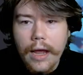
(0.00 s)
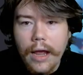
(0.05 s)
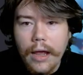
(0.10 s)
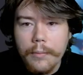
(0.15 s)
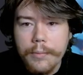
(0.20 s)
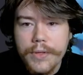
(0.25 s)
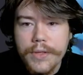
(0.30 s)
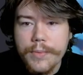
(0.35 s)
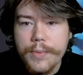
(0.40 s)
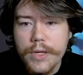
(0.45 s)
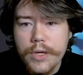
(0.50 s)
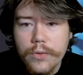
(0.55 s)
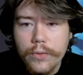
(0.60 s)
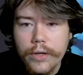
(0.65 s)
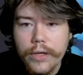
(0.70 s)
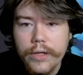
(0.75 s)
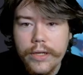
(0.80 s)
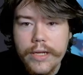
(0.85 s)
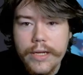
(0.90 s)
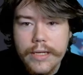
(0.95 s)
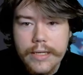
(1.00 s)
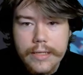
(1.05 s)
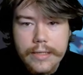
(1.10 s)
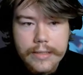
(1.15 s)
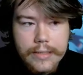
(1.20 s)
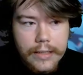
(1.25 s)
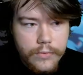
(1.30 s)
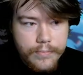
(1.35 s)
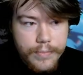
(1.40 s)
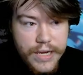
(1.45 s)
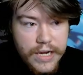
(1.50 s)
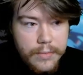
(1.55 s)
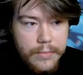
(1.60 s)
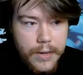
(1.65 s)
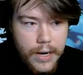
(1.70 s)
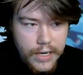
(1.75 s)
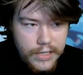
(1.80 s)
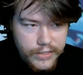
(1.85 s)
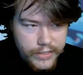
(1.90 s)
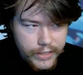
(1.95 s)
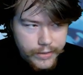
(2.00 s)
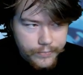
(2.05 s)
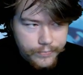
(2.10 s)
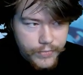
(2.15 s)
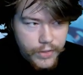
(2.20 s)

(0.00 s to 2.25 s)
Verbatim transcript: Uh, but the big one is minimizing.